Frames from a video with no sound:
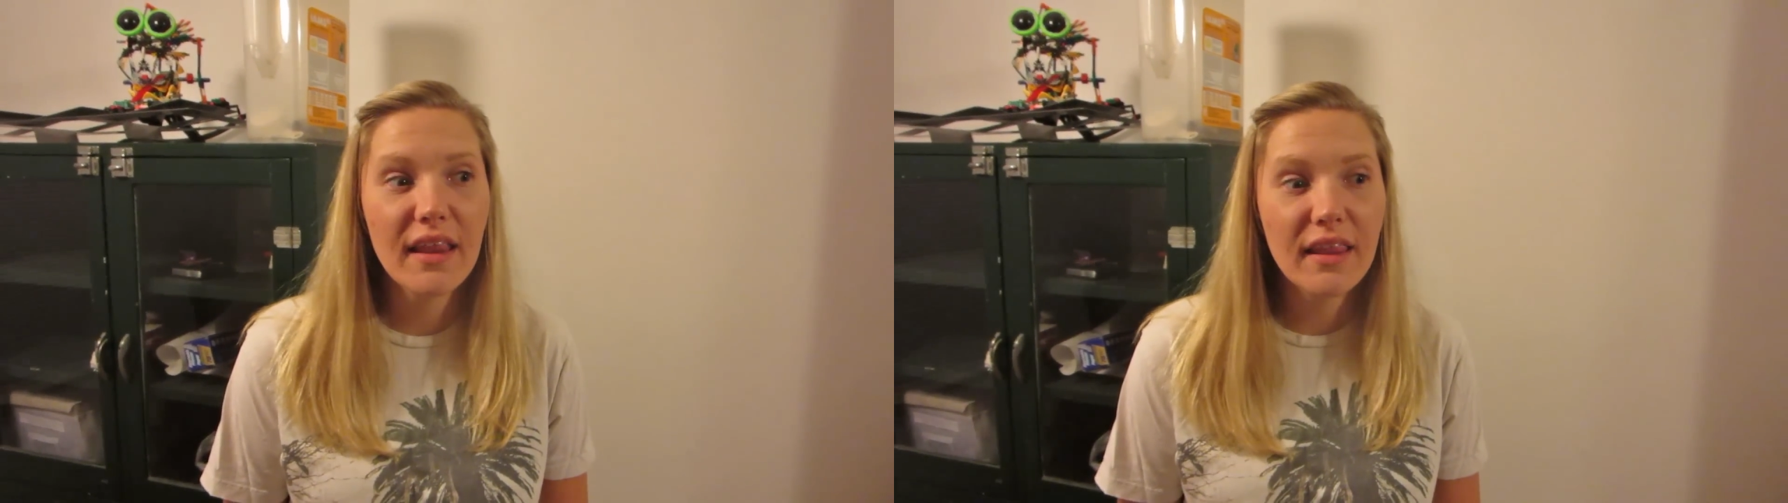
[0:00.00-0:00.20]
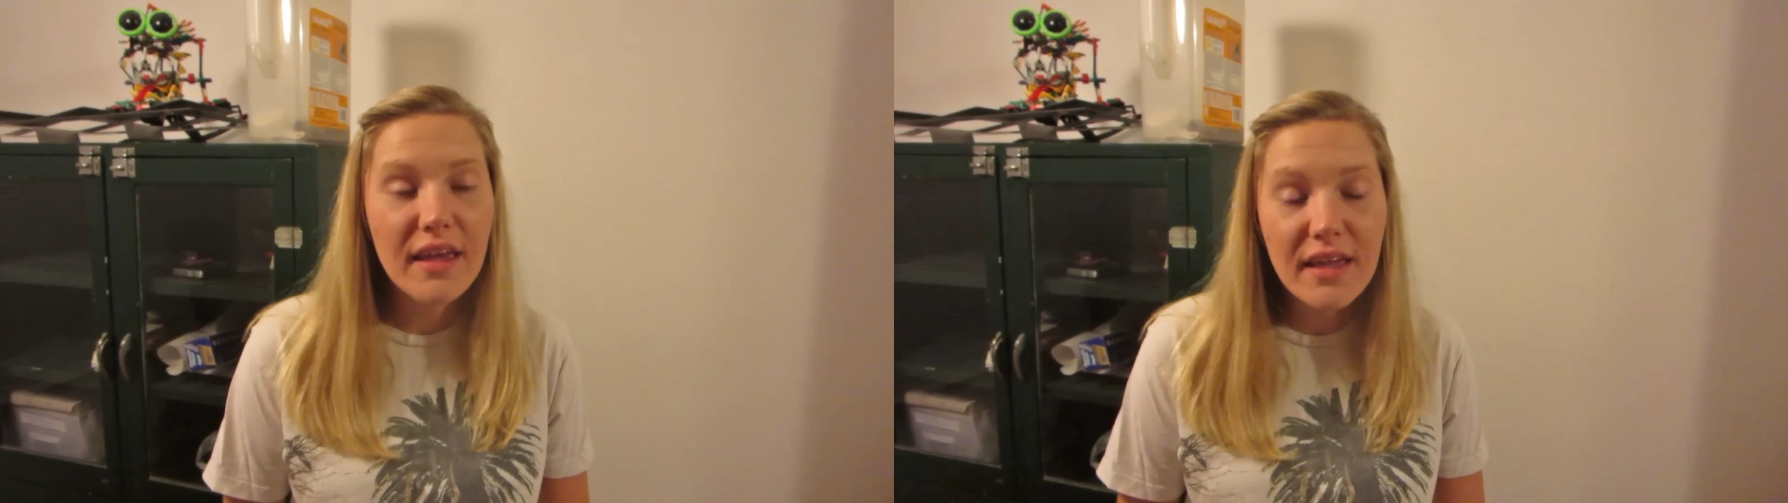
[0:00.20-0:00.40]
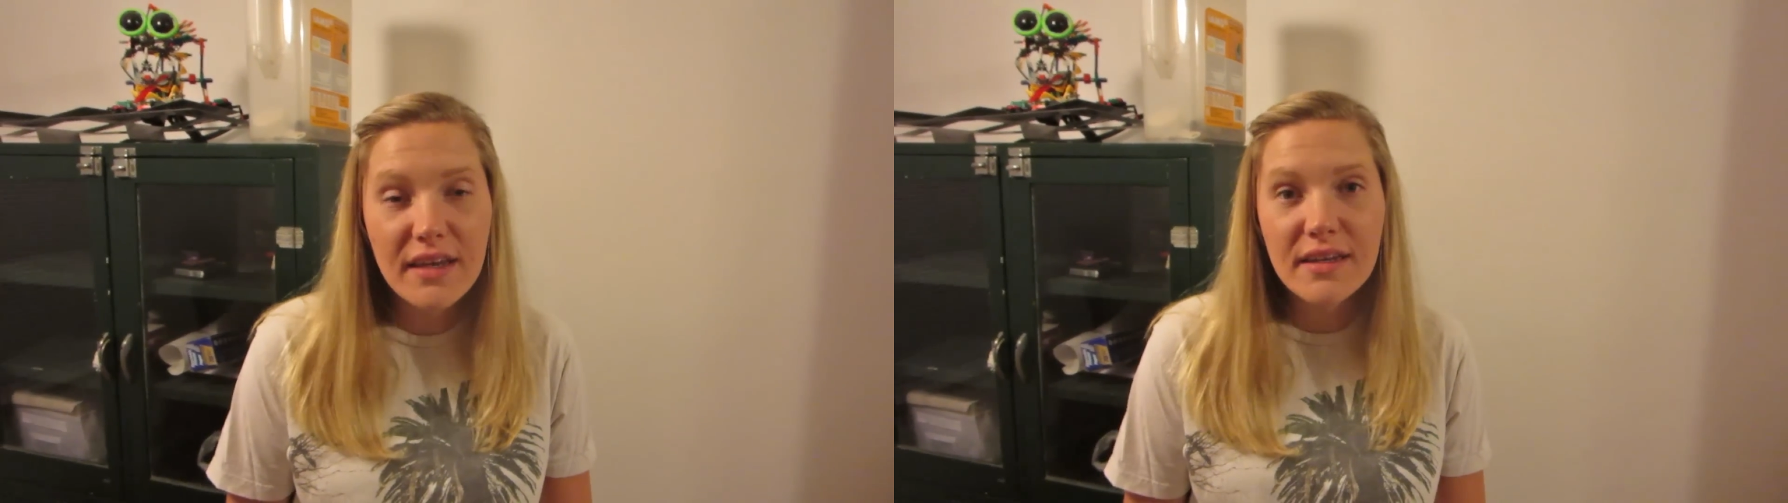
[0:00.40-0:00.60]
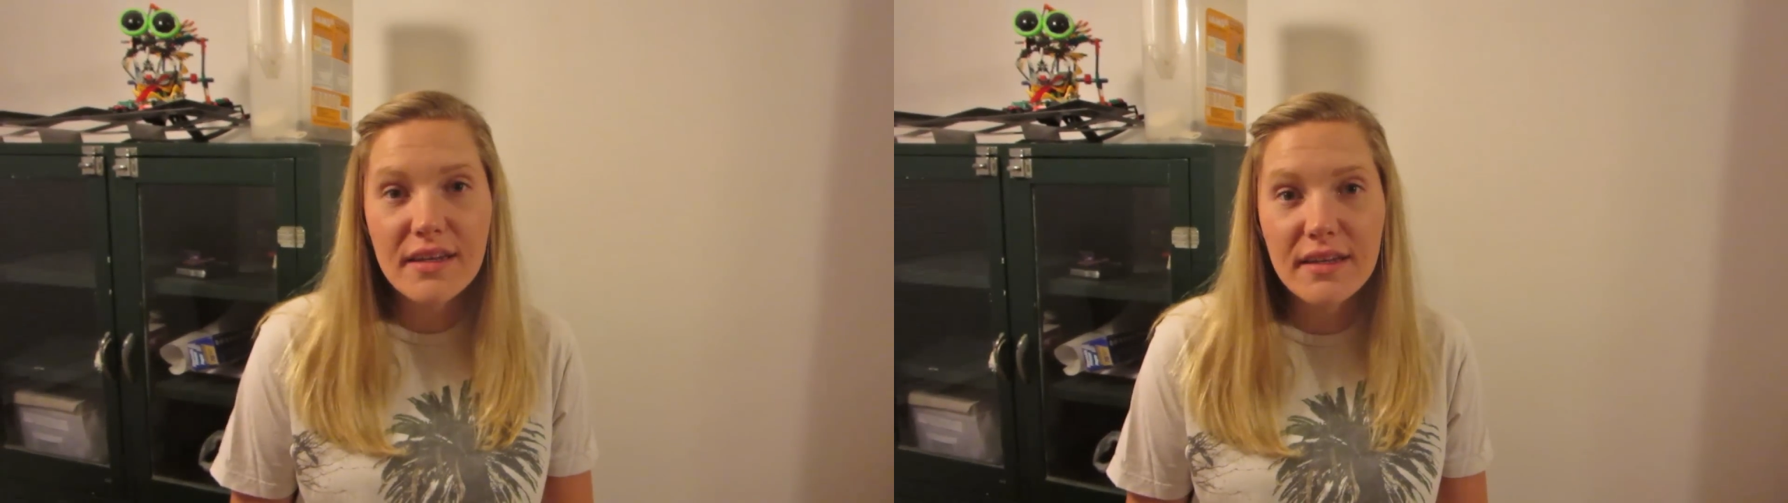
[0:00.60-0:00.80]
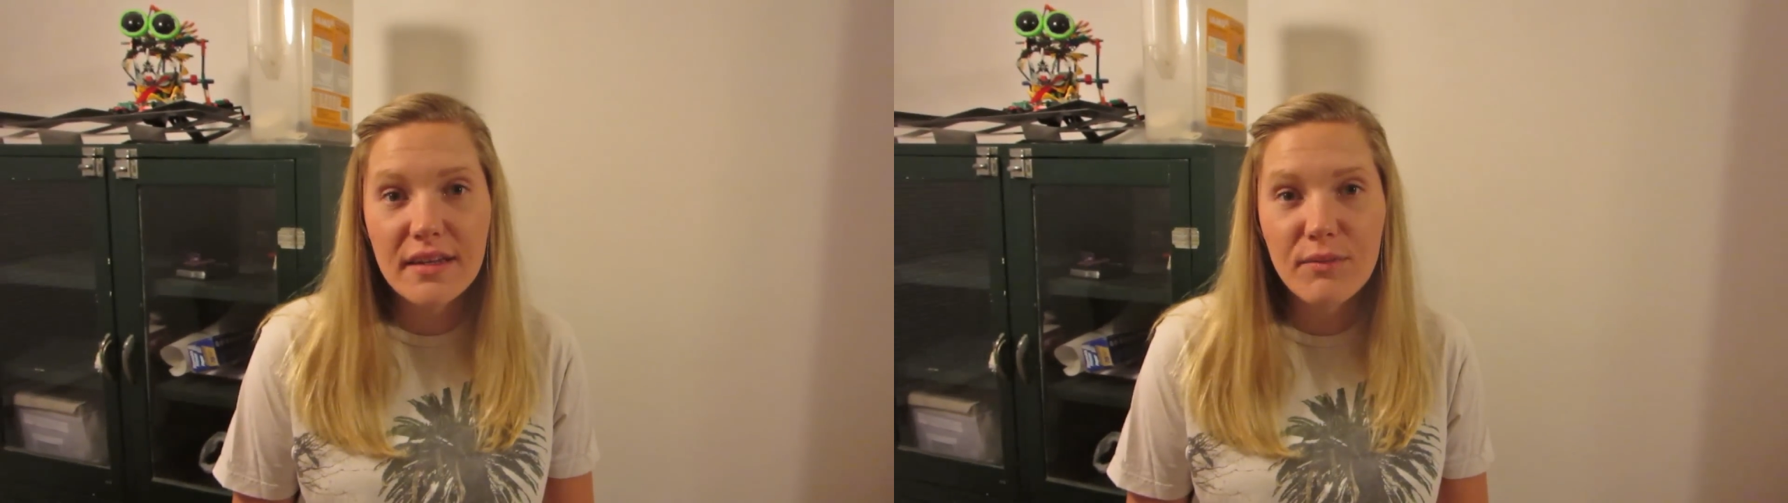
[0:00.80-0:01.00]
cleaned,
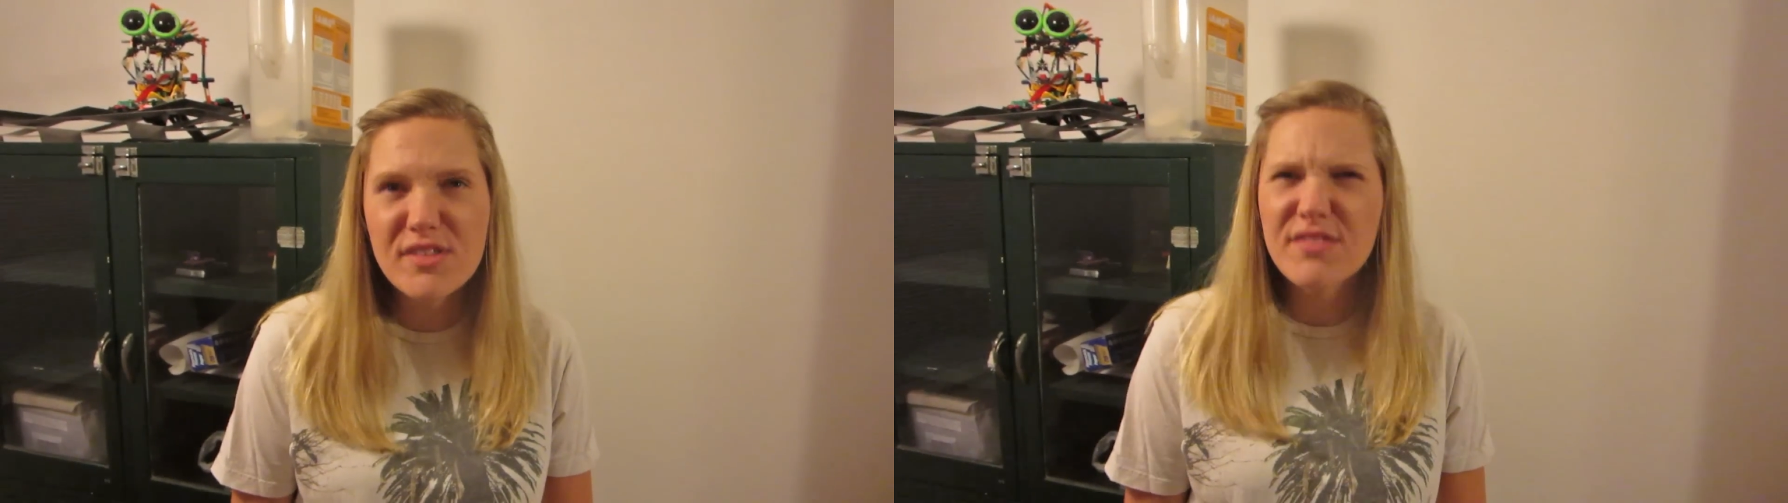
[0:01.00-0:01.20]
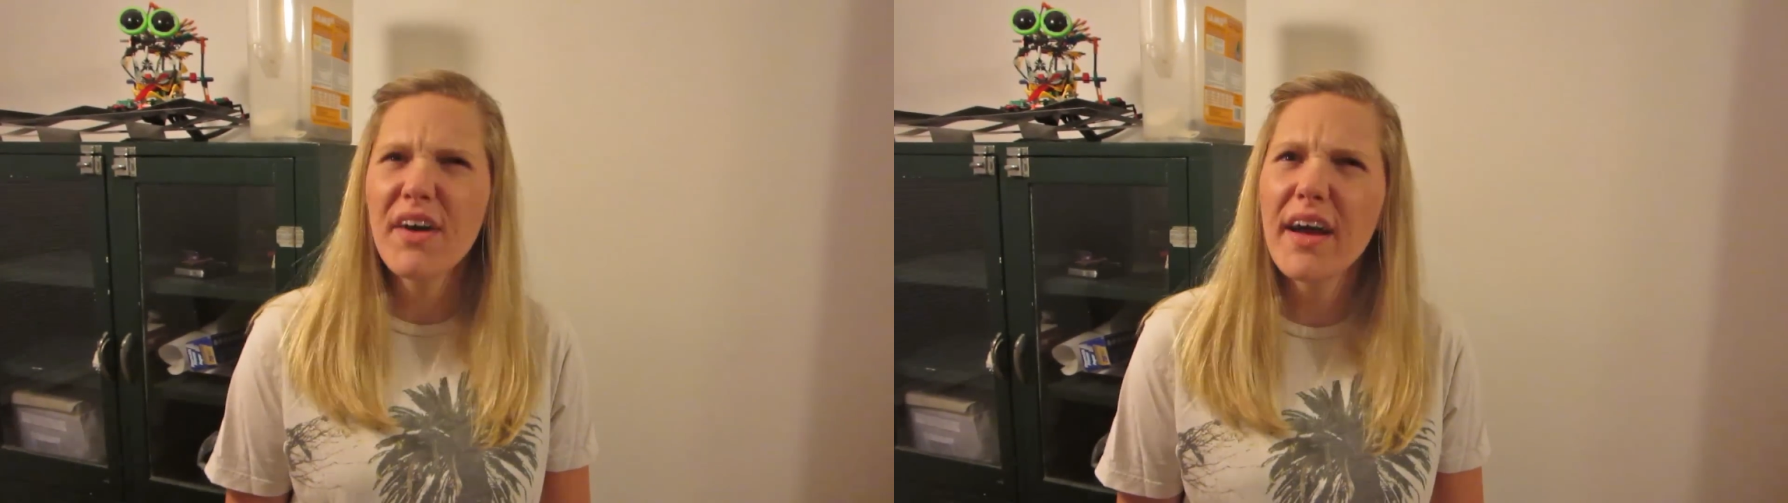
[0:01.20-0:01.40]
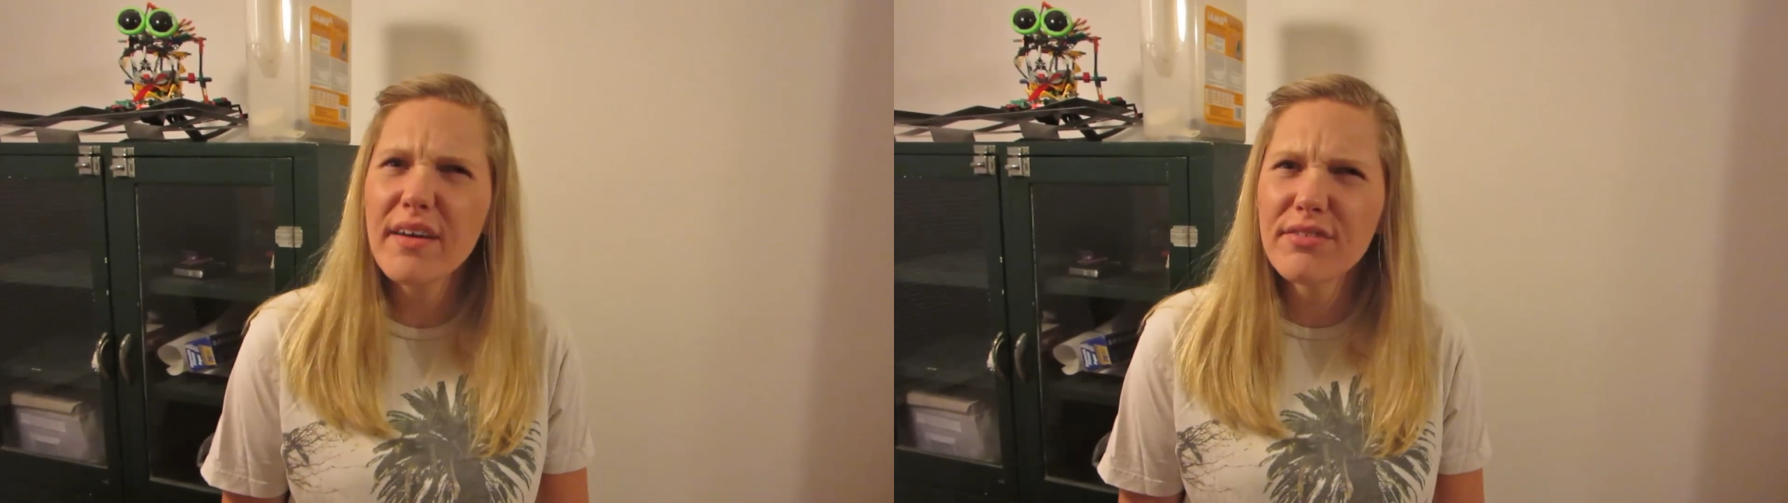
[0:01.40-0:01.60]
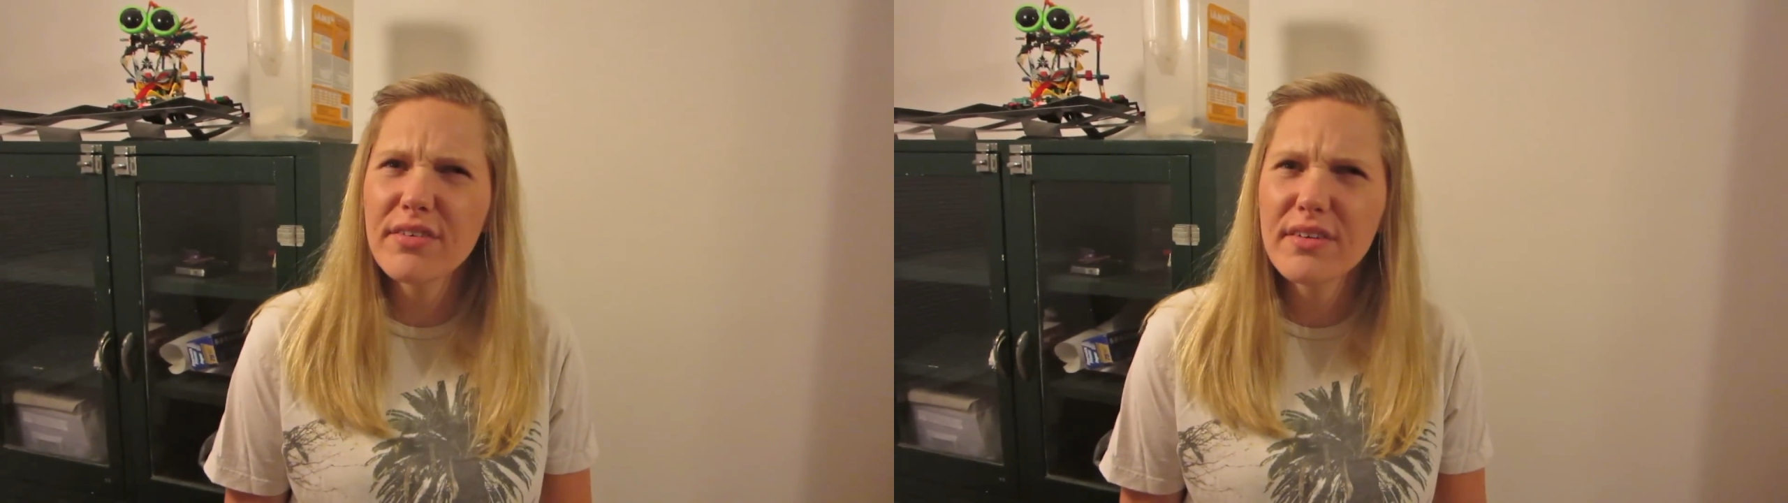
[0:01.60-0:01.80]
was it five?